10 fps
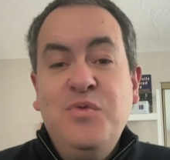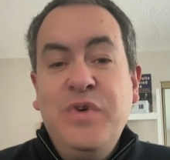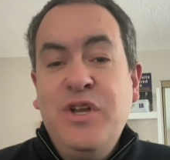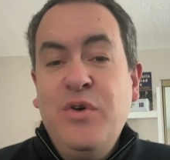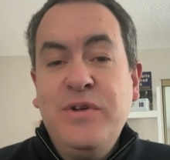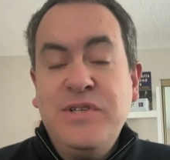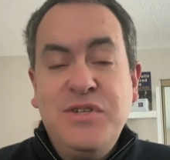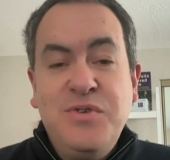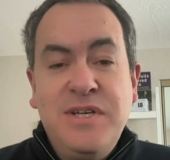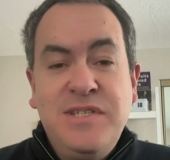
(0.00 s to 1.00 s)
we know there's
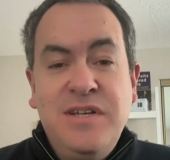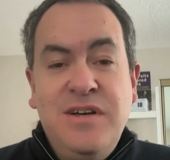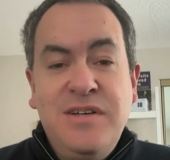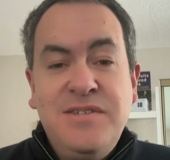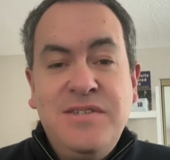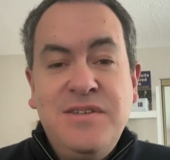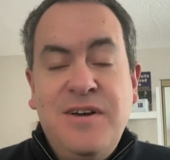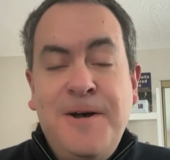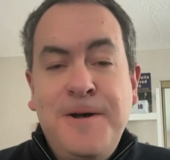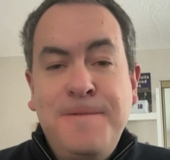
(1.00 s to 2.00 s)
interest in us
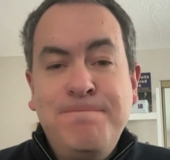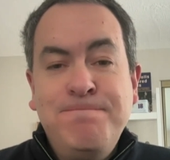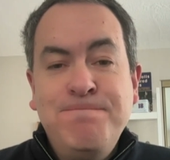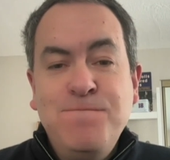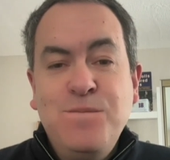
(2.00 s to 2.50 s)
um,